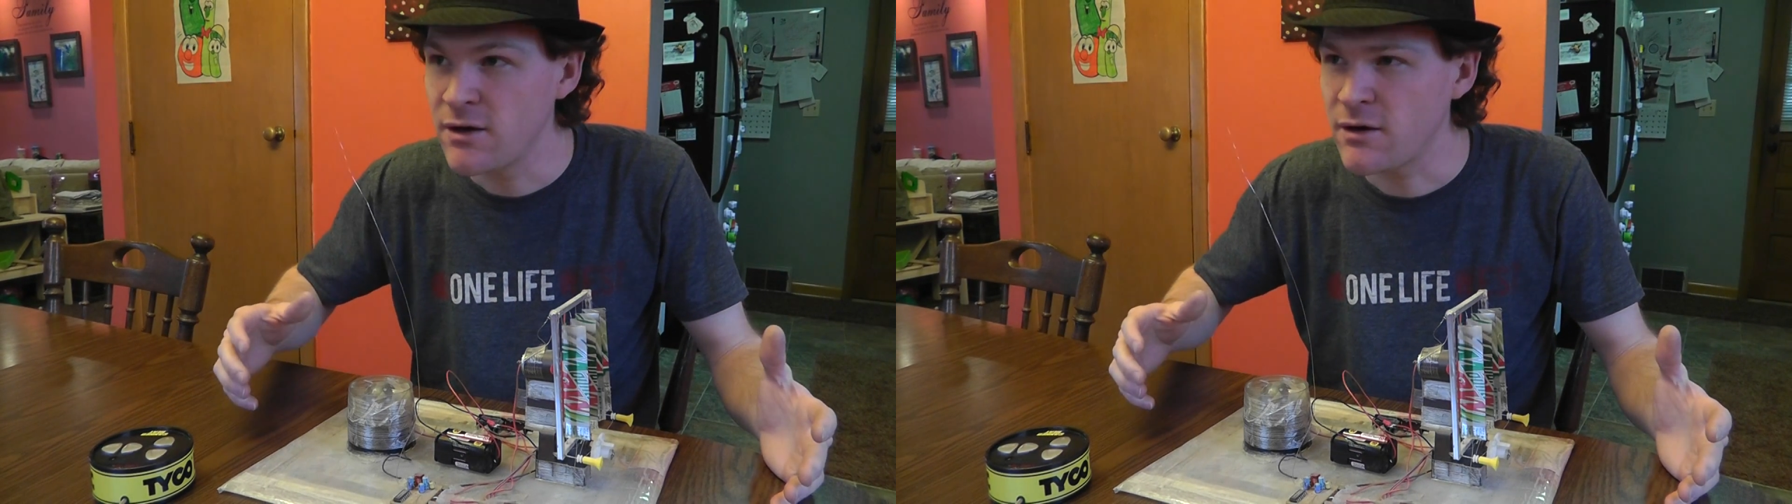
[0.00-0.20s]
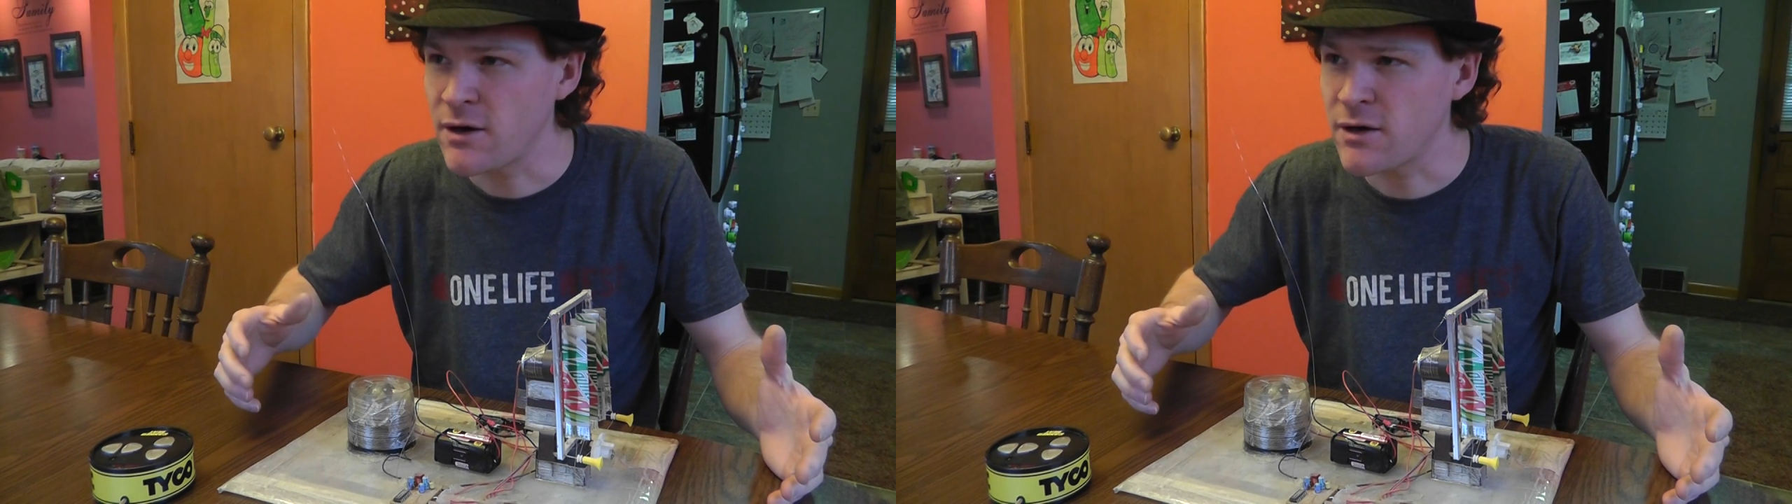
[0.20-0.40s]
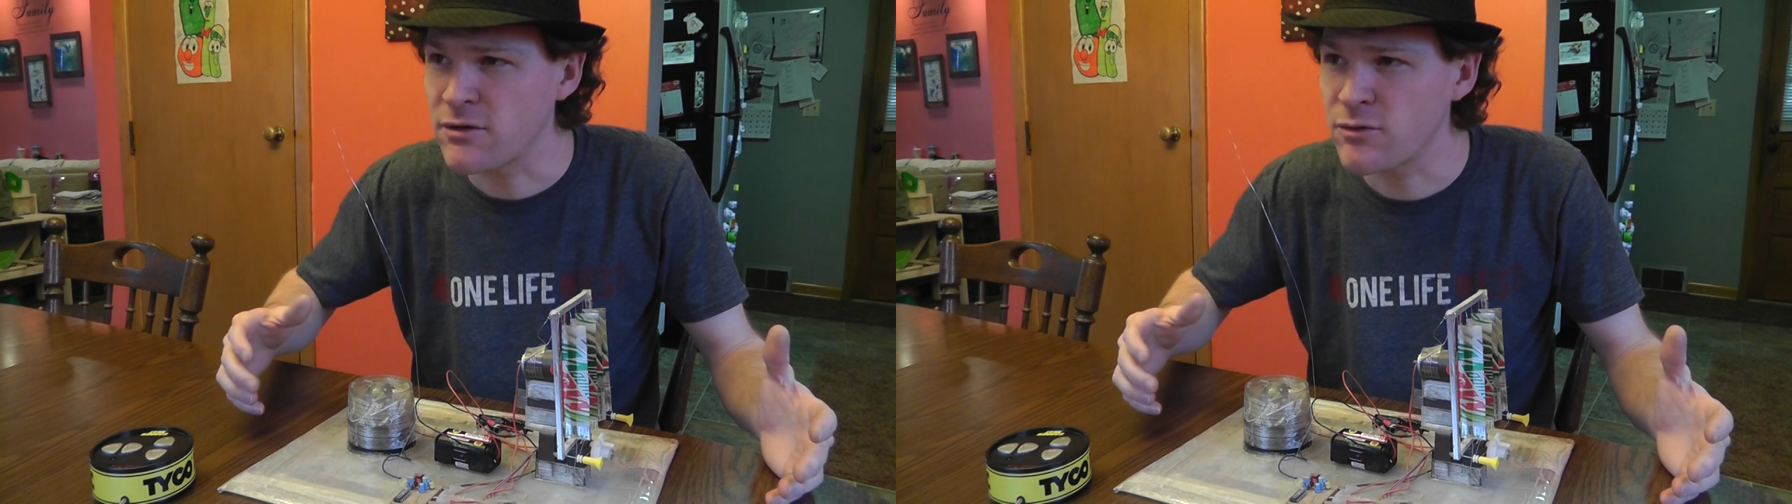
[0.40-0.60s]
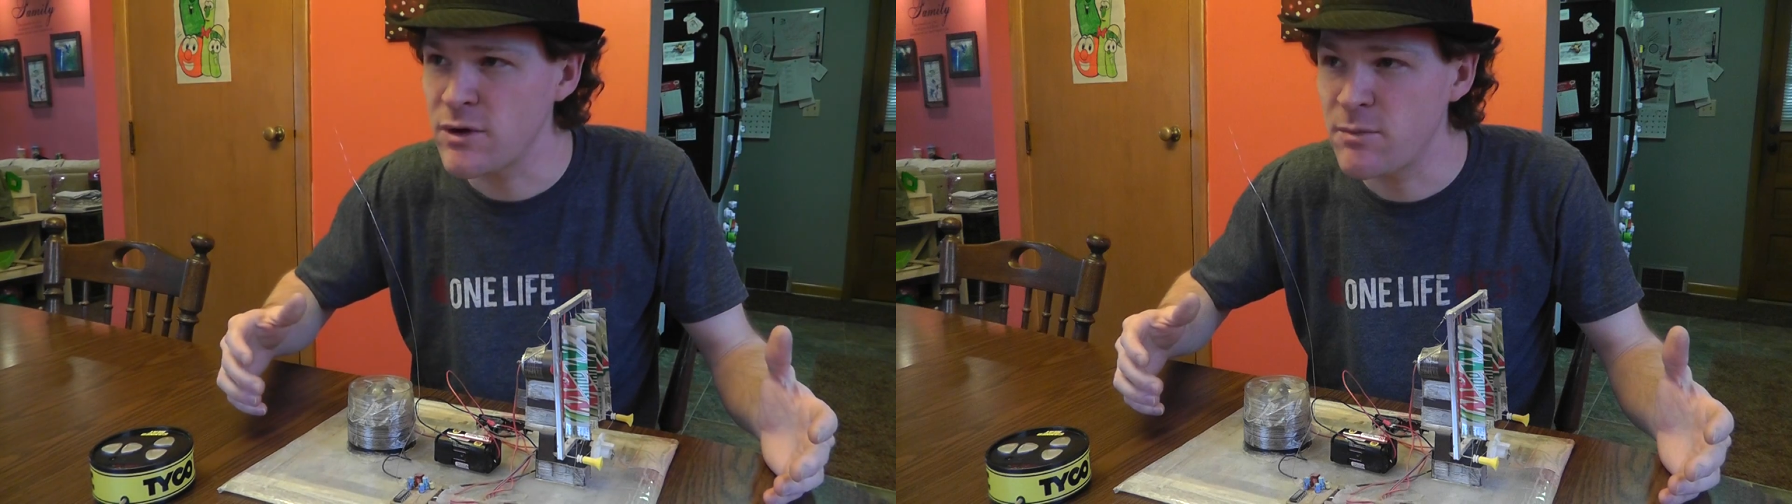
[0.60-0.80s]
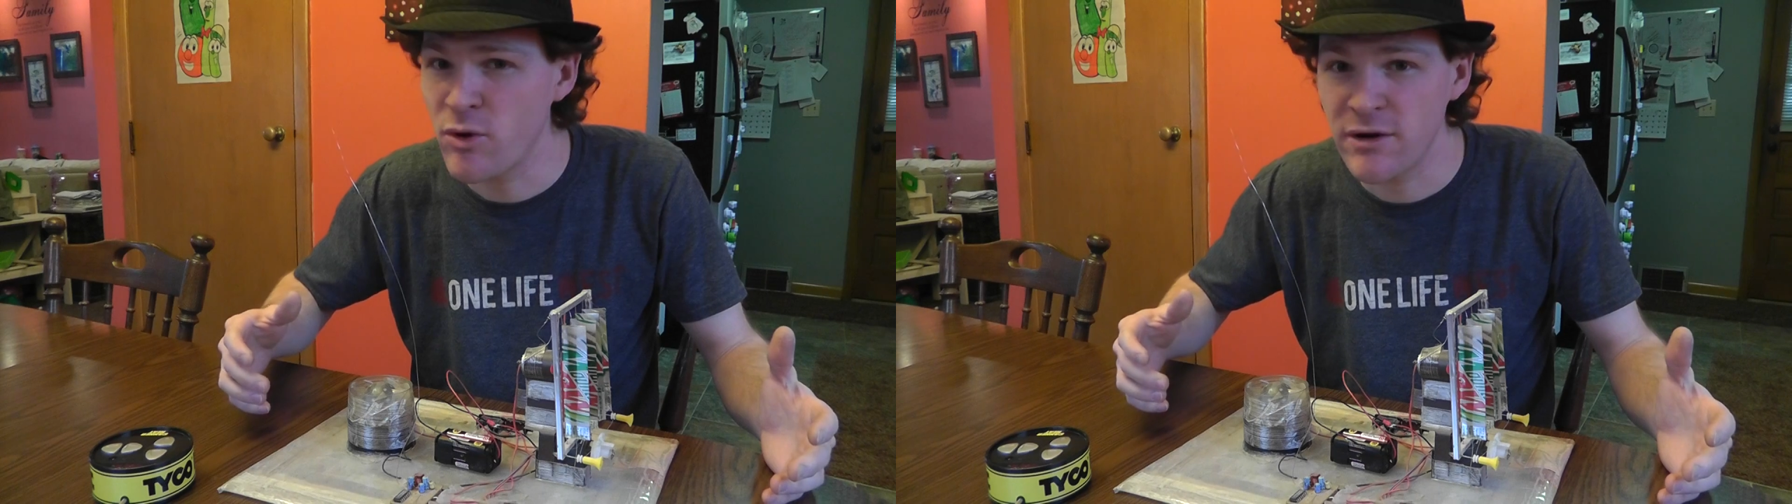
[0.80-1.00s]
uh,
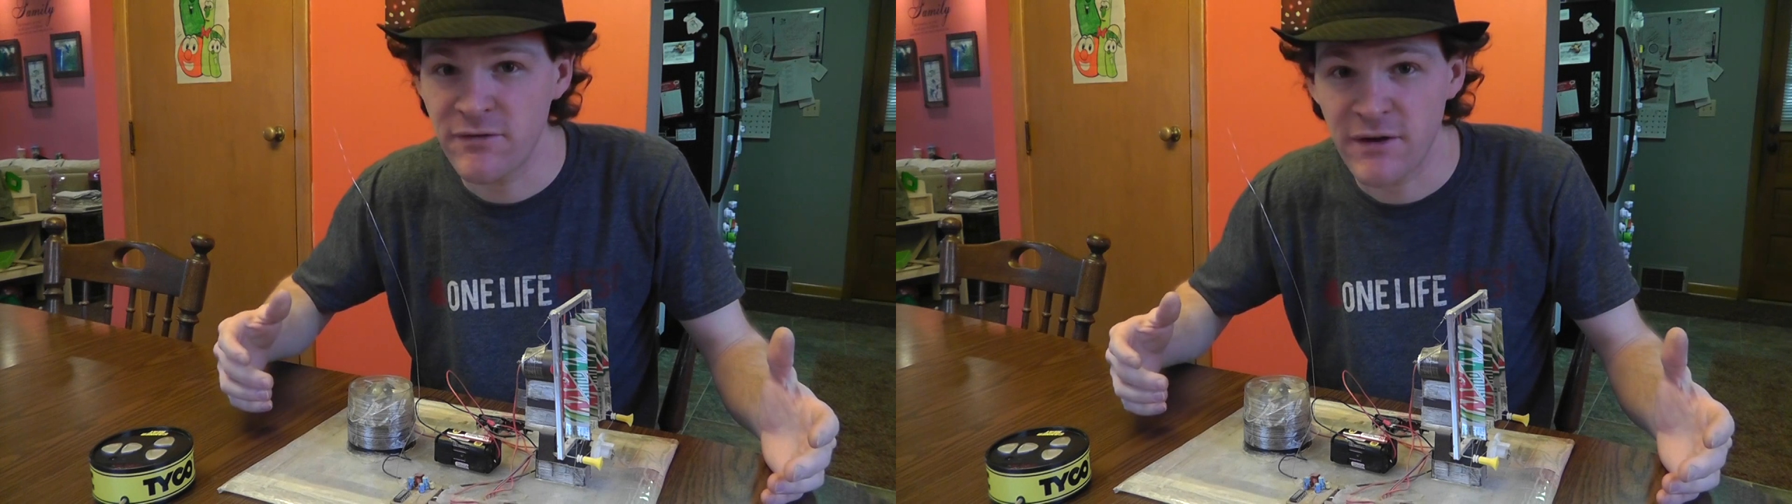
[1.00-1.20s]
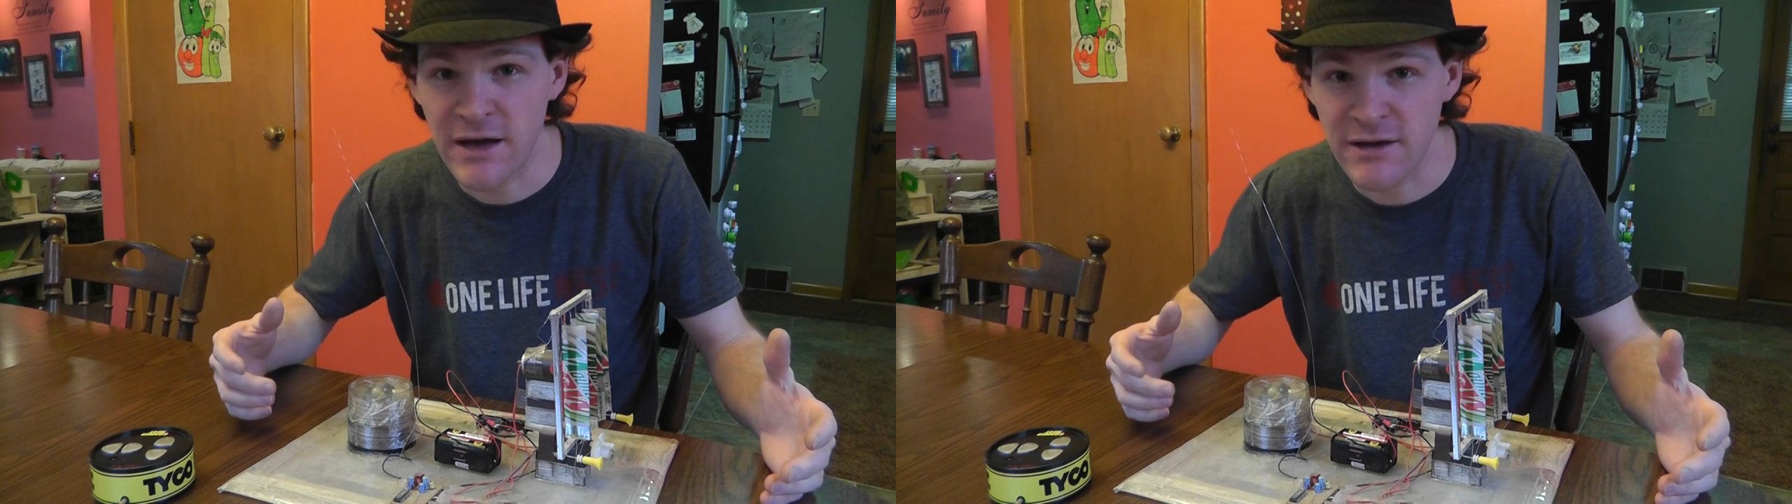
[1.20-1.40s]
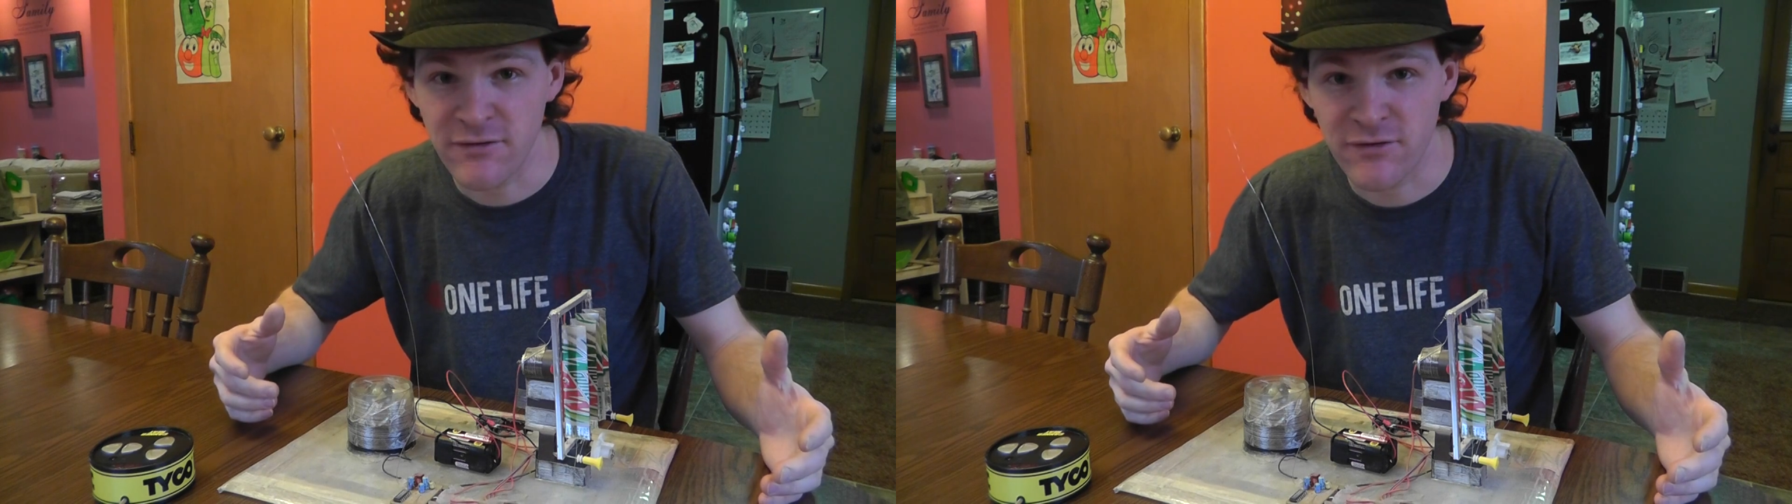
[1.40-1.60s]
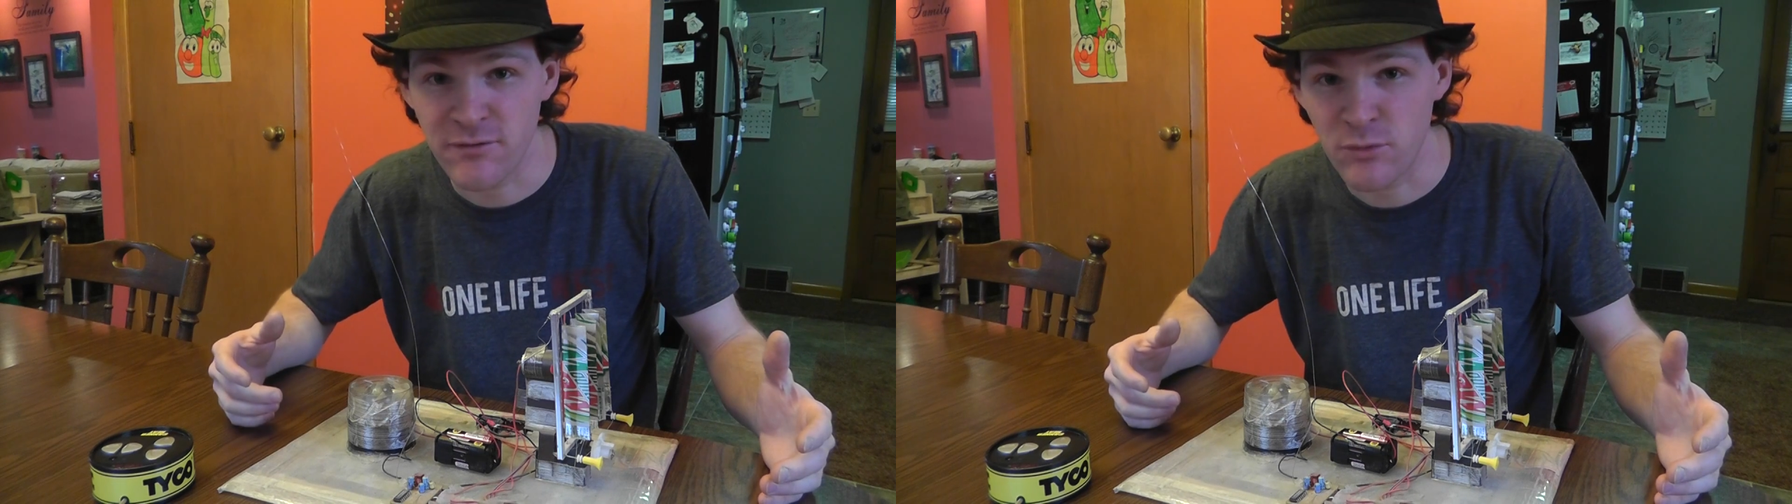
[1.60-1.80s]
three point five